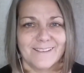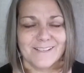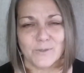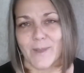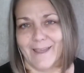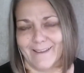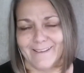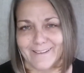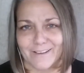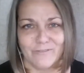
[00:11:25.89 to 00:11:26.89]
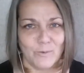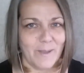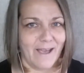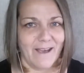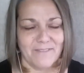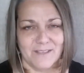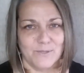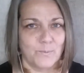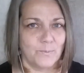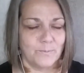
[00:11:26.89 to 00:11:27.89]
It's okay if your path
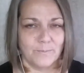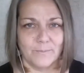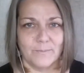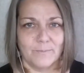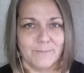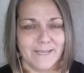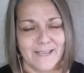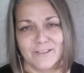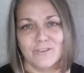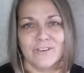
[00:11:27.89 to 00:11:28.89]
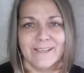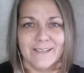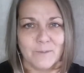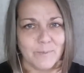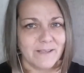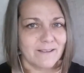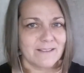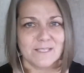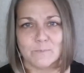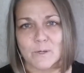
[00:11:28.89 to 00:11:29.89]
is meandering,
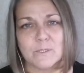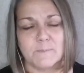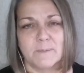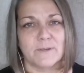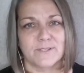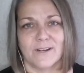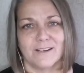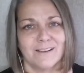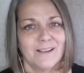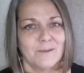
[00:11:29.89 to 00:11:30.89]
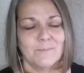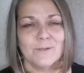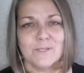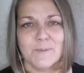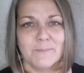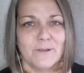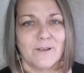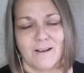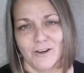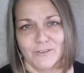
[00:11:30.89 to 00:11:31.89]
because most people's are. Most
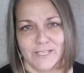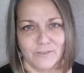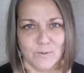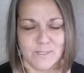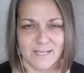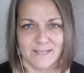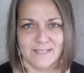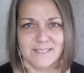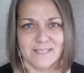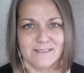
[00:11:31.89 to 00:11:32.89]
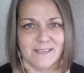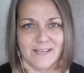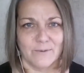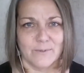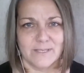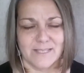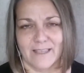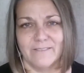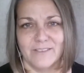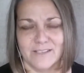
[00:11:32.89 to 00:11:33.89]
people aren't like those kids that I was
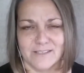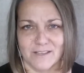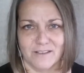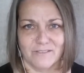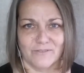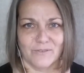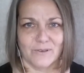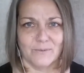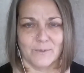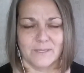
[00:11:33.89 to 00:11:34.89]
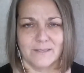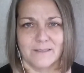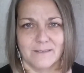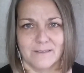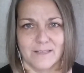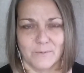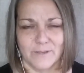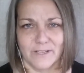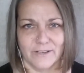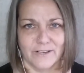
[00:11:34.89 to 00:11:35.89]
envious of when they
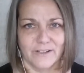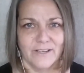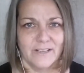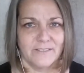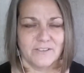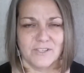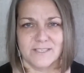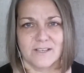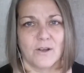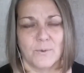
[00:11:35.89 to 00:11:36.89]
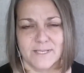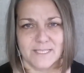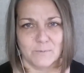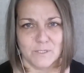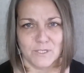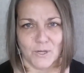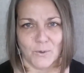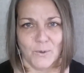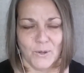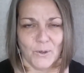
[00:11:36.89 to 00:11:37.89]
were younger that just always seemed to
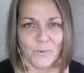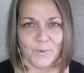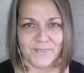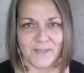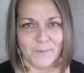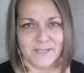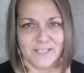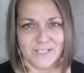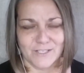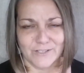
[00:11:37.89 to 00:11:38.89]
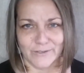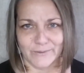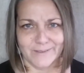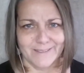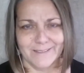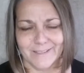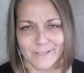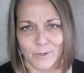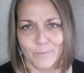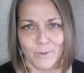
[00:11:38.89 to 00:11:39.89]
know what they wanted to do. And
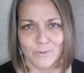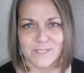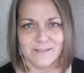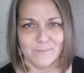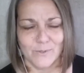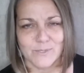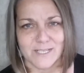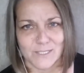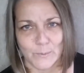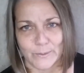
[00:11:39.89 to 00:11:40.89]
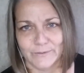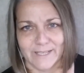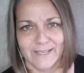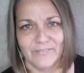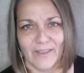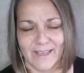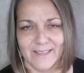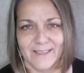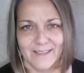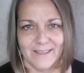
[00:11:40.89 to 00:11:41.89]
you know, most kids weren't like
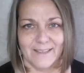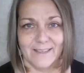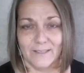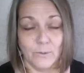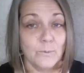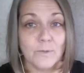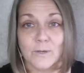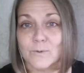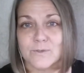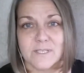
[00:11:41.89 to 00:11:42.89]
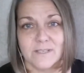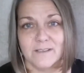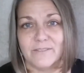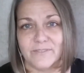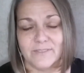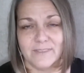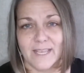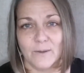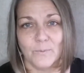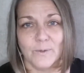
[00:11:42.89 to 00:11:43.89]
that. And who knows if
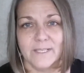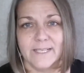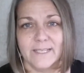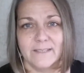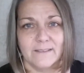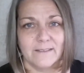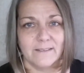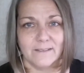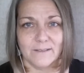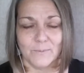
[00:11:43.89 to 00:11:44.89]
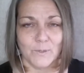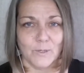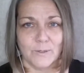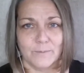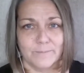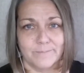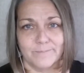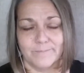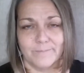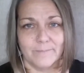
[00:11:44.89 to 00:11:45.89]
they really were
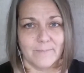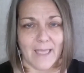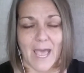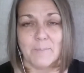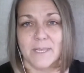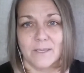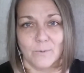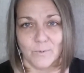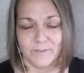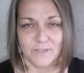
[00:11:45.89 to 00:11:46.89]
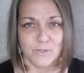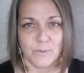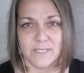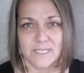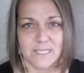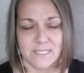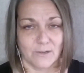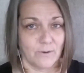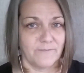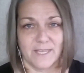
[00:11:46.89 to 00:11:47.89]
happy with the choices,
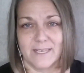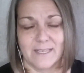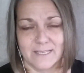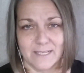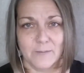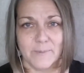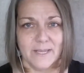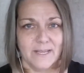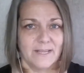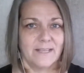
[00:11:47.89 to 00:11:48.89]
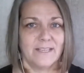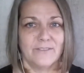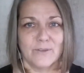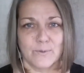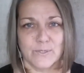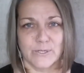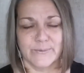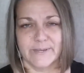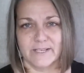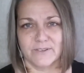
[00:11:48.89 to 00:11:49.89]
or if they ended up in those
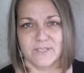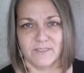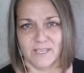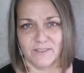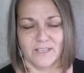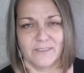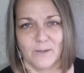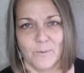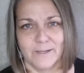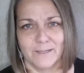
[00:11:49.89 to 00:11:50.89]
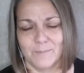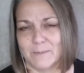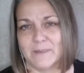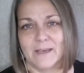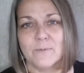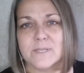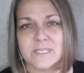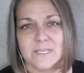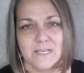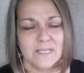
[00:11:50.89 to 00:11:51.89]
careers that they thought they wanted. Maybe that was
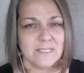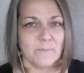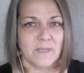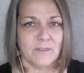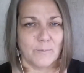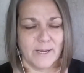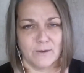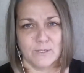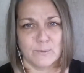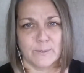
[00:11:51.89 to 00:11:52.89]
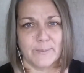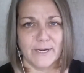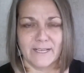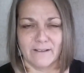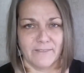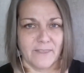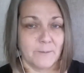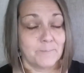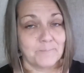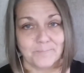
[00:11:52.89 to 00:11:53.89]
something their parents were putting on them.